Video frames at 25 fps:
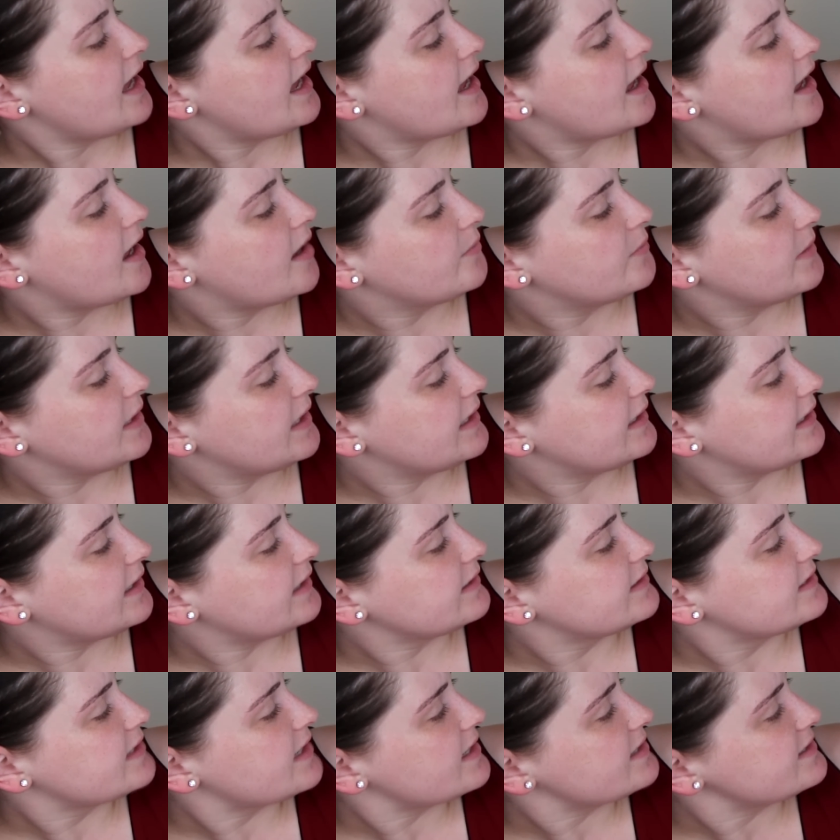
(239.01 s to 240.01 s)
and
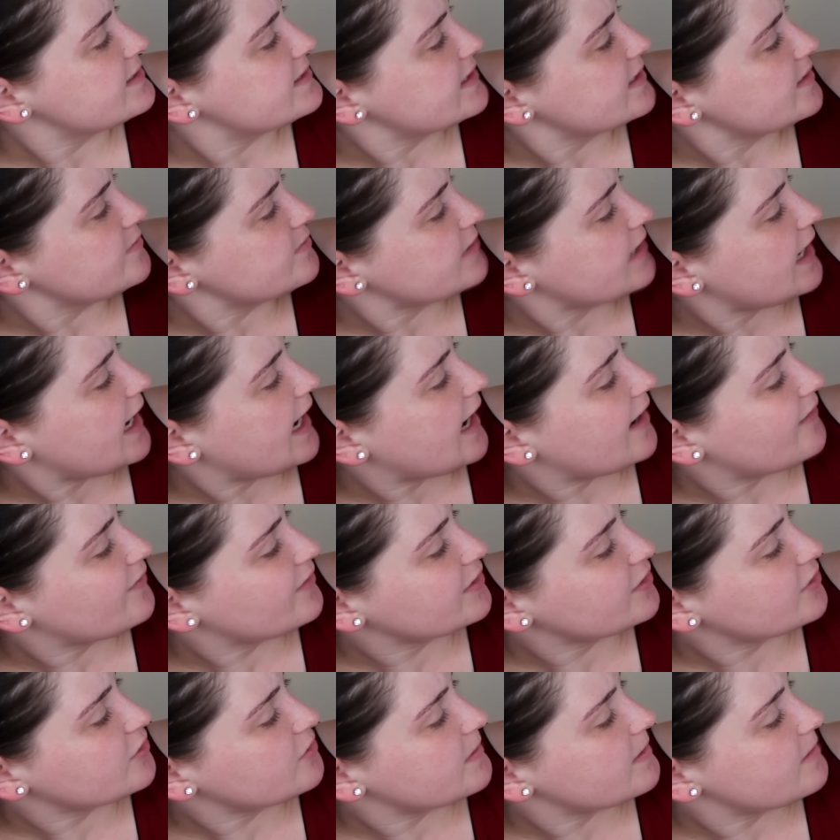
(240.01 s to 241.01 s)
it does seem to have a
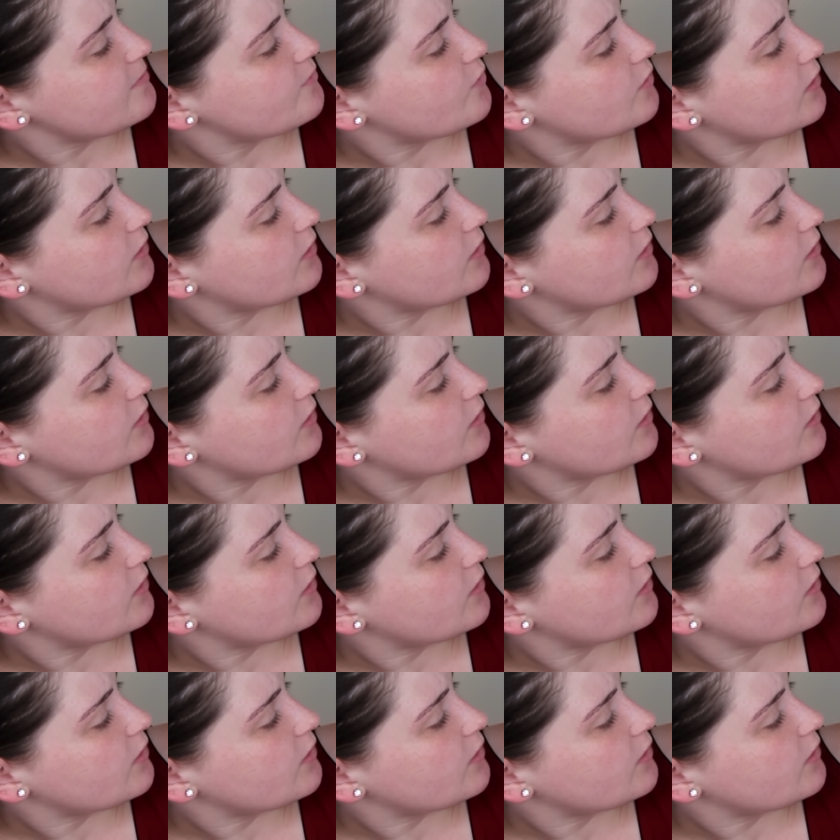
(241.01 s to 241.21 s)
little bit